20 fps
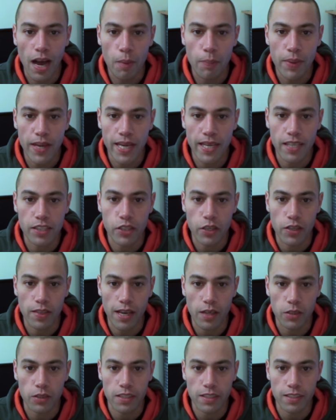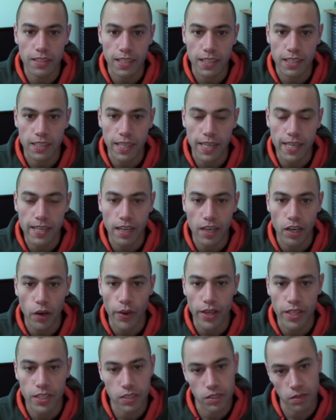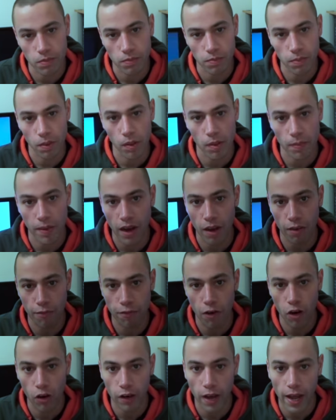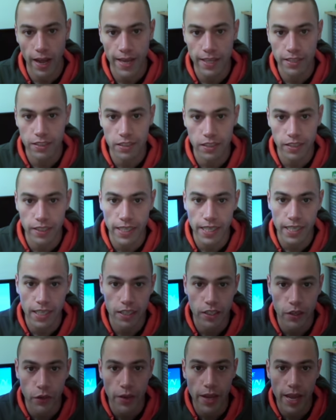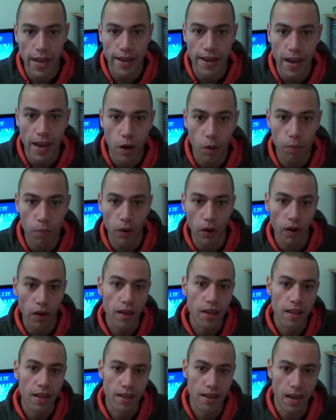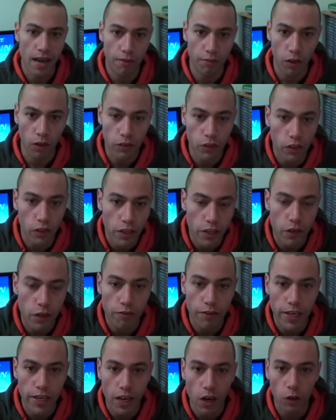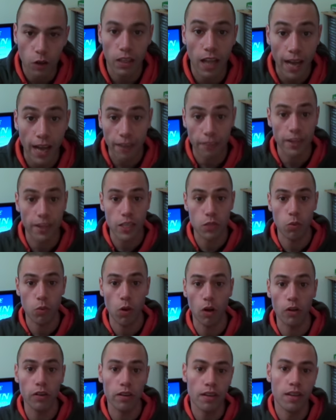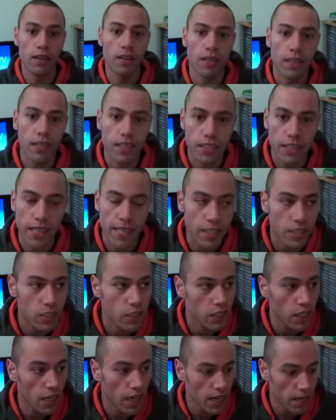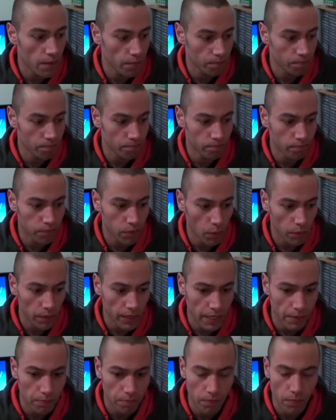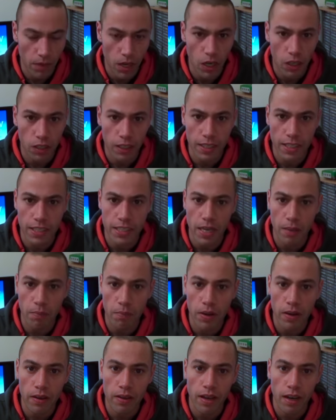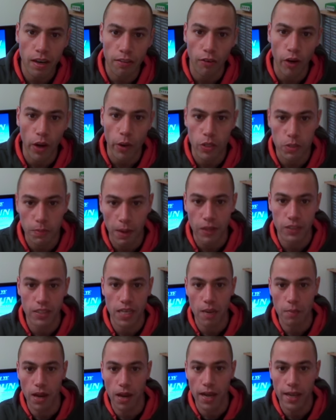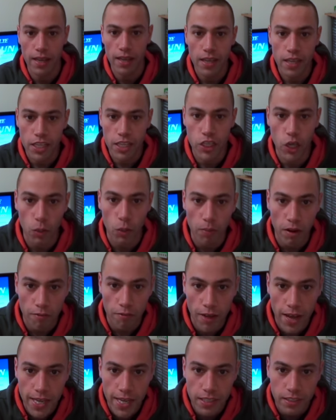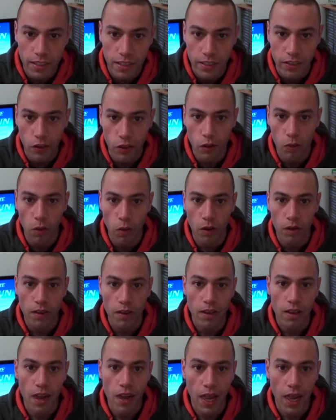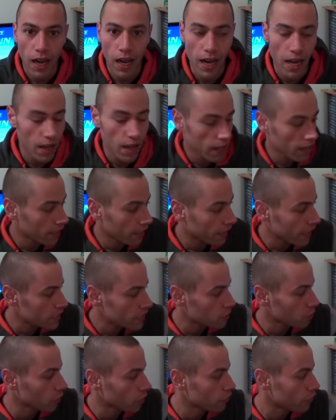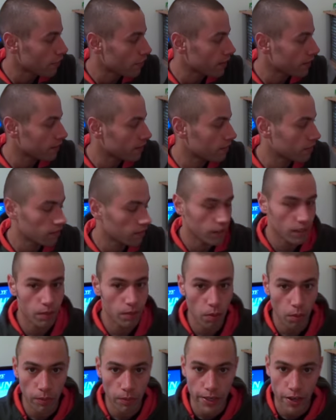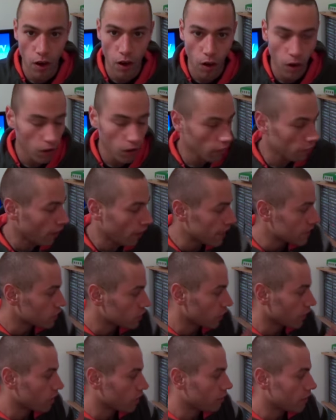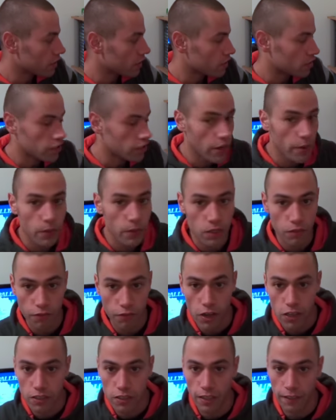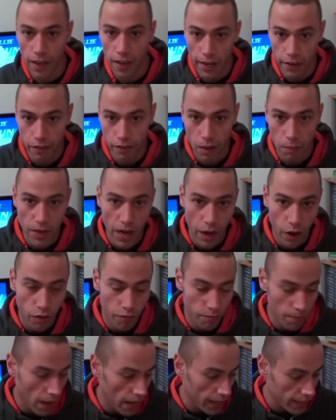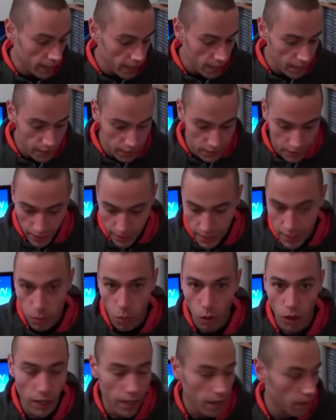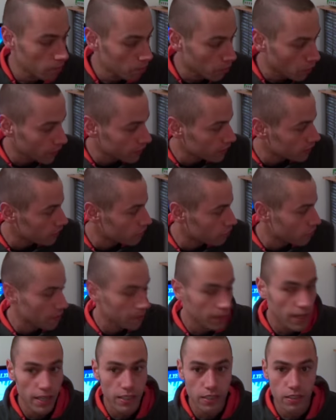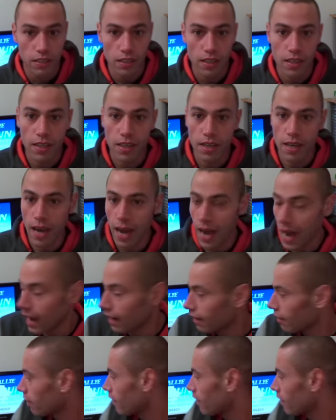happy 2016. I know it's probably about a fortnight into the new year now, but I've not done a new video like this one since probably early December, and I thought it was about time I showed my face and did another one. In case you're wondering, you probably know that is Sonic Adventure 2. It was the first thing that I grabbed out of my CD wallet and put into the Dreamcast, and